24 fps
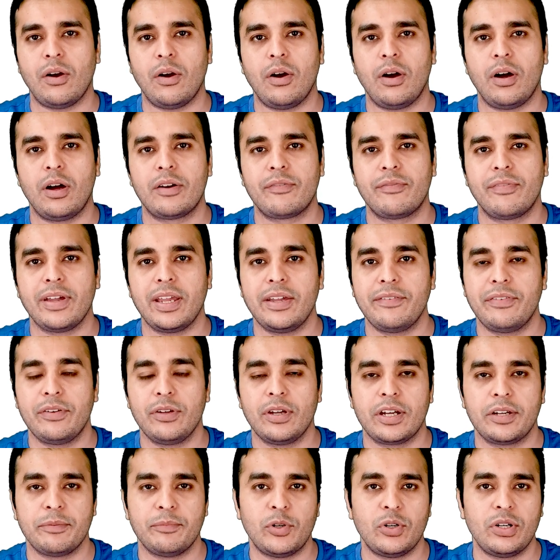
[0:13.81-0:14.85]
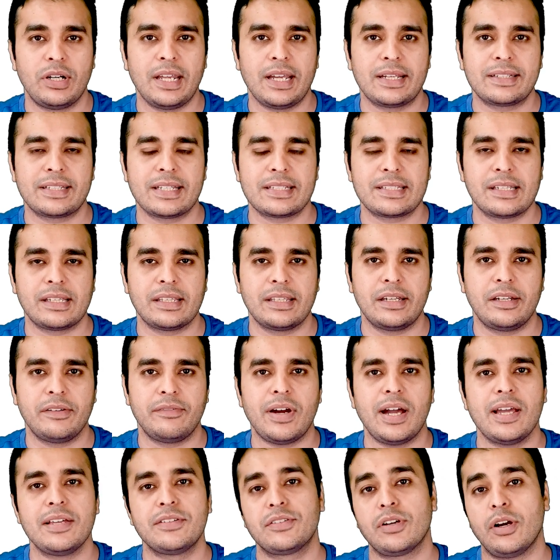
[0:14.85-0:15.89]
or if you are remotely accessing the
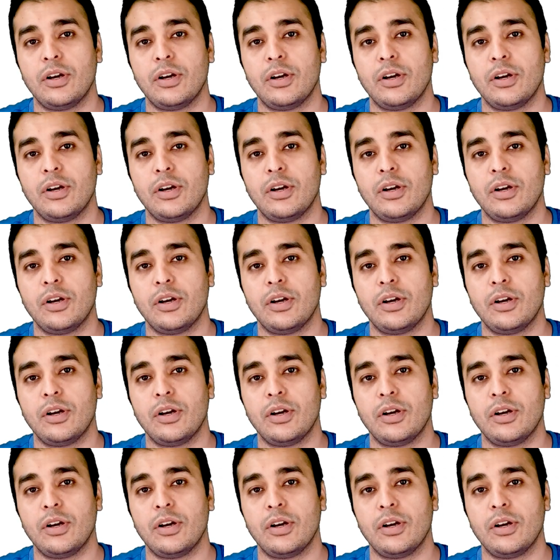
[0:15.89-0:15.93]
device,